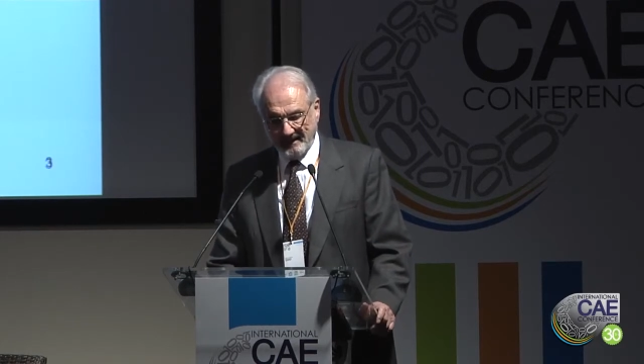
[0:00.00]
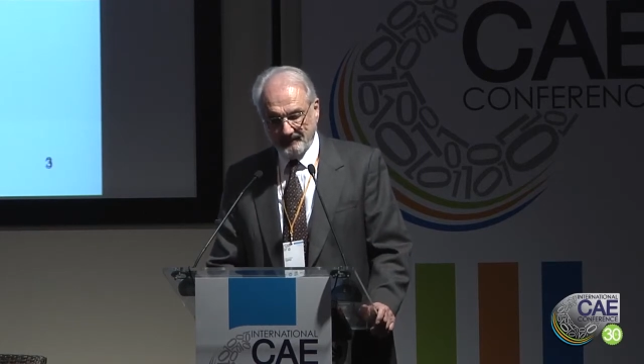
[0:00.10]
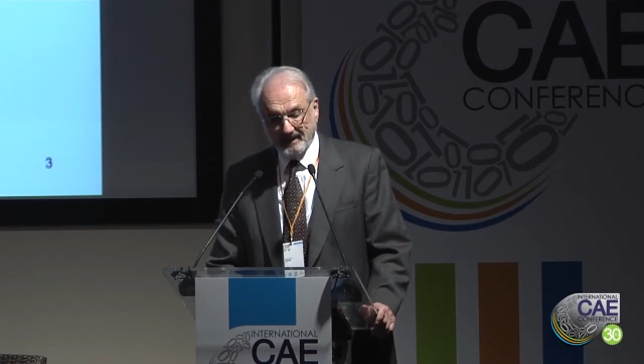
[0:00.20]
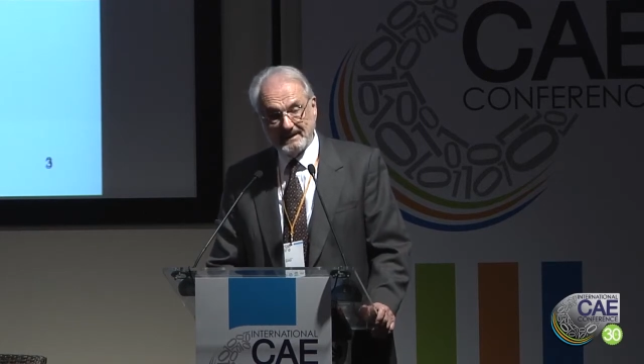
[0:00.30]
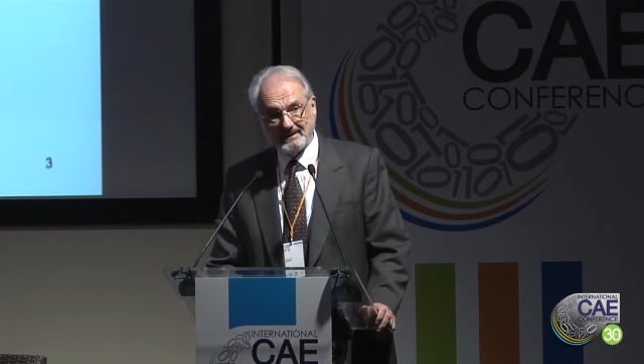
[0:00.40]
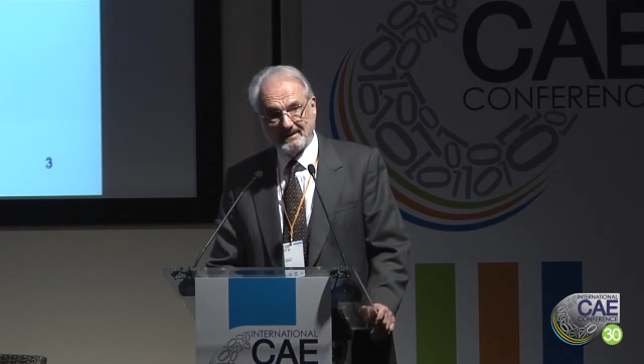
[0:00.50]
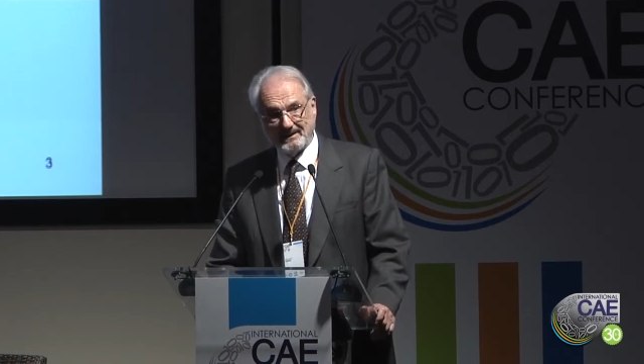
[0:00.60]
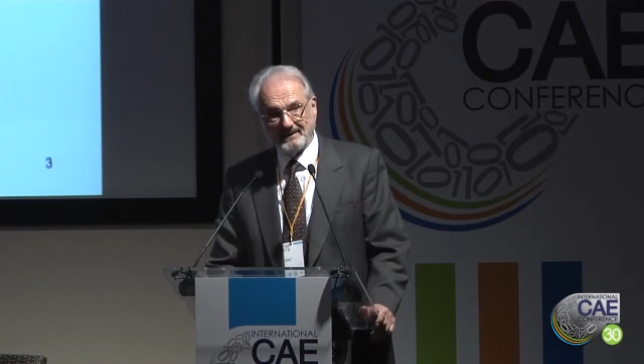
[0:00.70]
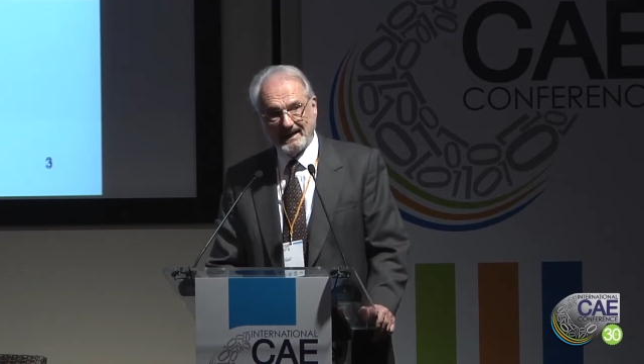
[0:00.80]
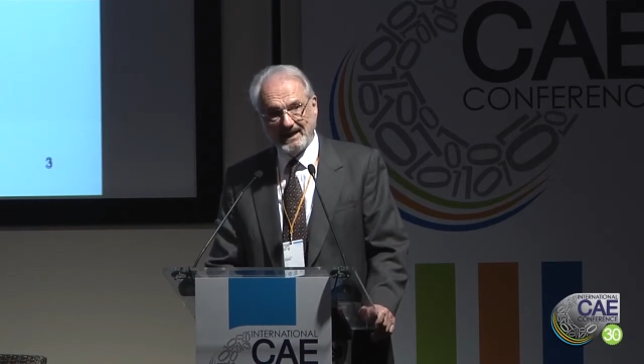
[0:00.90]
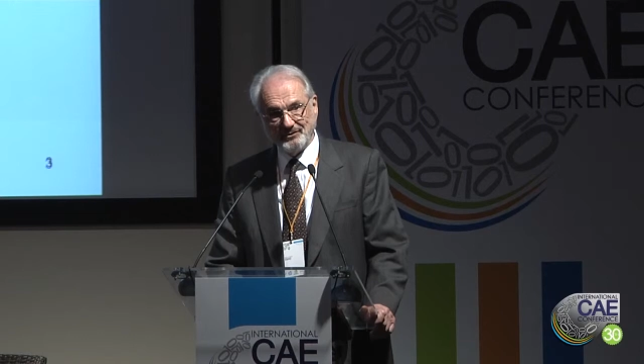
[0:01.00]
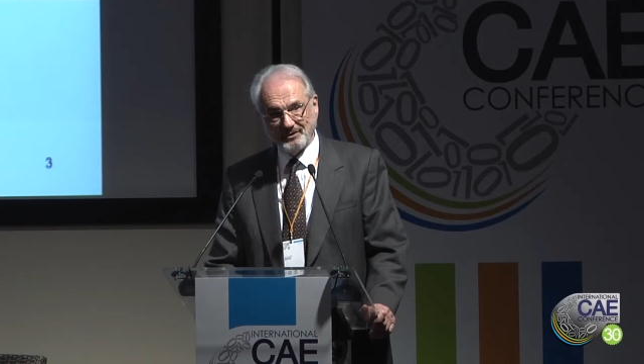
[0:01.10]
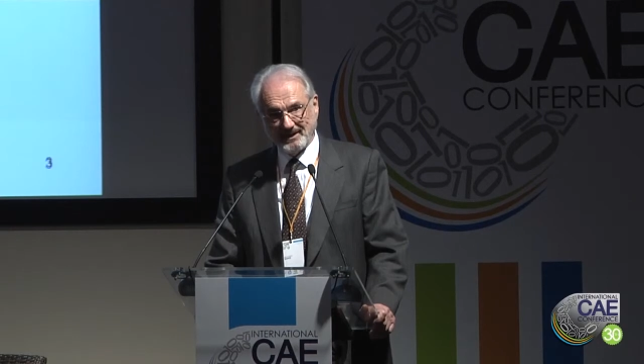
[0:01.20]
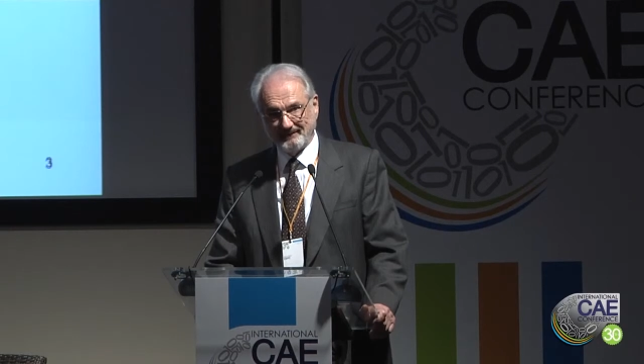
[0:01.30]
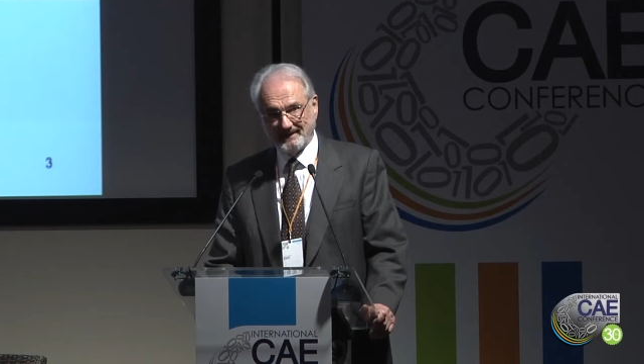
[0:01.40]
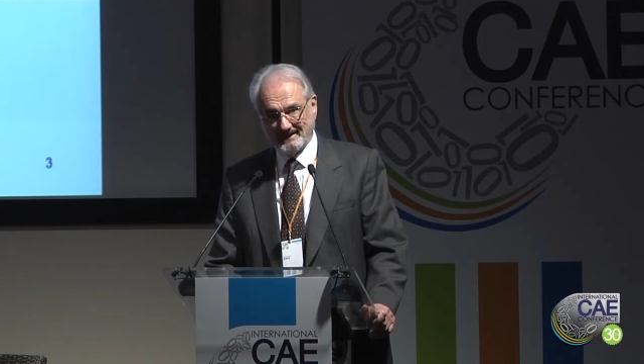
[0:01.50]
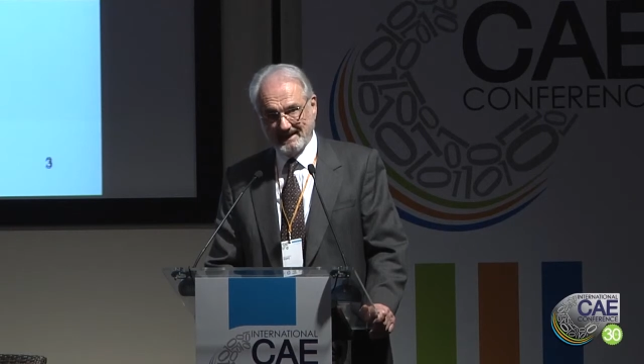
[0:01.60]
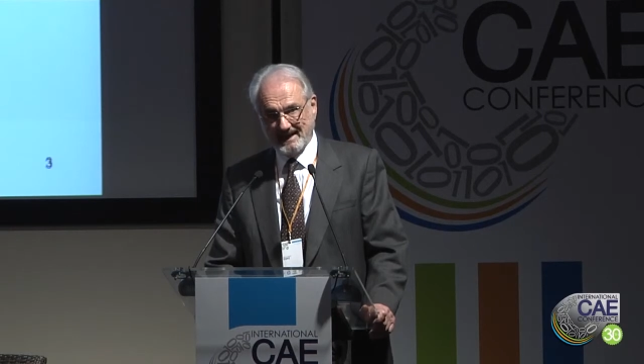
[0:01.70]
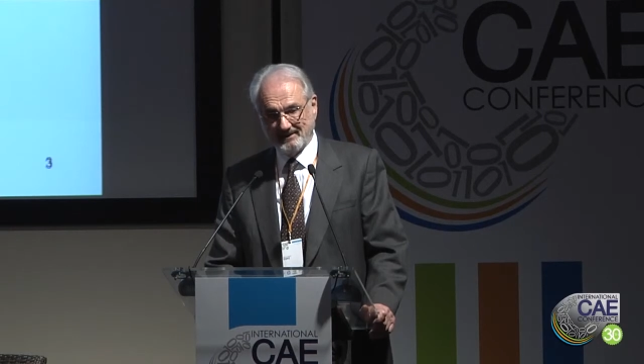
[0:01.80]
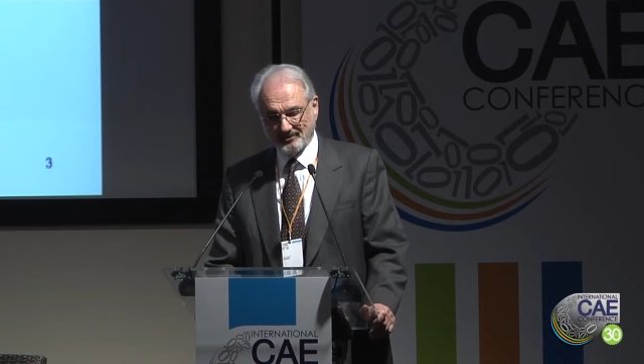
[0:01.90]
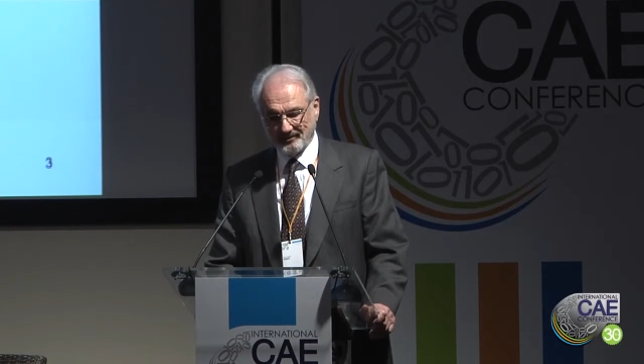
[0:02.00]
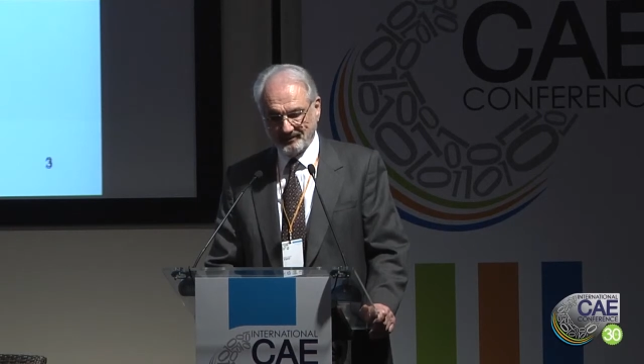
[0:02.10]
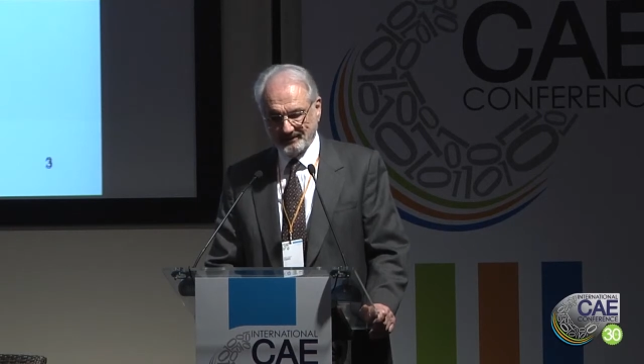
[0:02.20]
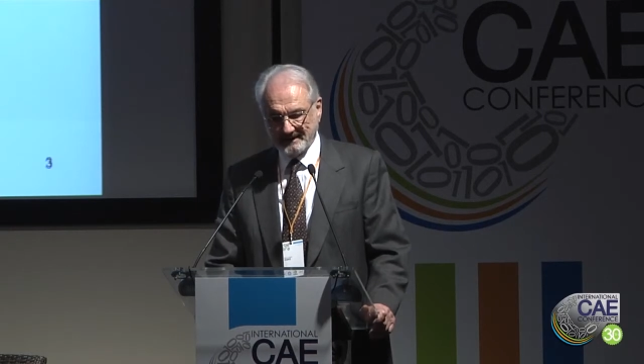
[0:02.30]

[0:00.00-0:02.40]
One is the creation of design rules.